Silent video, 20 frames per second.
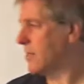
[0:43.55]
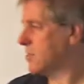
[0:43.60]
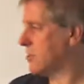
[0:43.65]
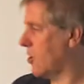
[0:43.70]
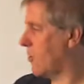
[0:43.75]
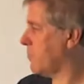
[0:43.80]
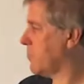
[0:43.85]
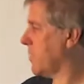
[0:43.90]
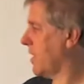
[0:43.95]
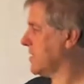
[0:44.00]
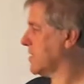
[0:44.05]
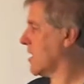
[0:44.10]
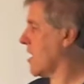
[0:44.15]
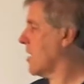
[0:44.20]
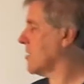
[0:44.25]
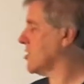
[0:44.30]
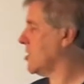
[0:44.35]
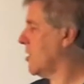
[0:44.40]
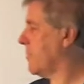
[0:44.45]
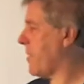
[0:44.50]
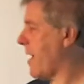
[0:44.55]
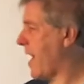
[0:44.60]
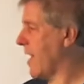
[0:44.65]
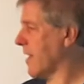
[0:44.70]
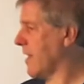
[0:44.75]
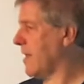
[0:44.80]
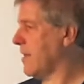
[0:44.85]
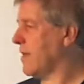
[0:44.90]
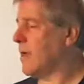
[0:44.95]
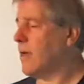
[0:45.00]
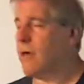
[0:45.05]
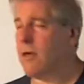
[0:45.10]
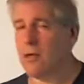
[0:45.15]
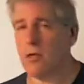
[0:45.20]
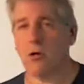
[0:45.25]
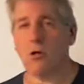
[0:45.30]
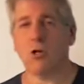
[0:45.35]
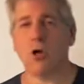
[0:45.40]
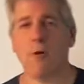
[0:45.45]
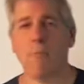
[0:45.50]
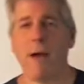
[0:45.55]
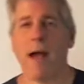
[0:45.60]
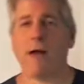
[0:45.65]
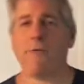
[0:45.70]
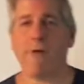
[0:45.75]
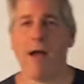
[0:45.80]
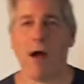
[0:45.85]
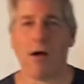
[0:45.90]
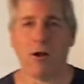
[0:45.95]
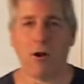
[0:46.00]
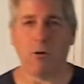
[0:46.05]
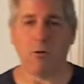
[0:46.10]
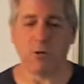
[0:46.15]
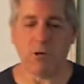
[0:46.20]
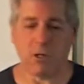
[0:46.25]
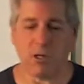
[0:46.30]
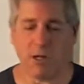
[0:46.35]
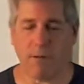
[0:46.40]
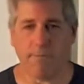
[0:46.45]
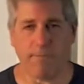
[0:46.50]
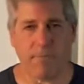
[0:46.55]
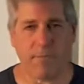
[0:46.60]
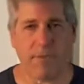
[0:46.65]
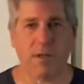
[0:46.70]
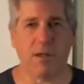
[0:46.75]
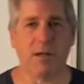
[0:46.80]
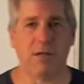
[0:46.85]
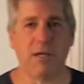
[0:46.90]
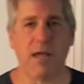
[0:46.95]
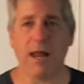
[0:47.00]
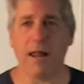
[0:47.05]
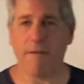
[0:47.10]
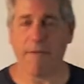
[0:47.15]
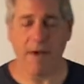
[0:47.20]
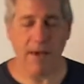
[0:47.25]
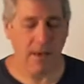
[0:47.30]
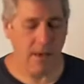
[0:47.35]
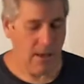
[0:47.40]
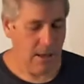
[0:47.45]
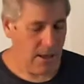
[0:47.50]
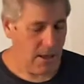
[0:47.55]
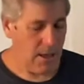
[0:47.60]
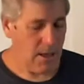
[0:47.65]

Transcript: So place the cards in your pocket, you turn back around, you don't see anything.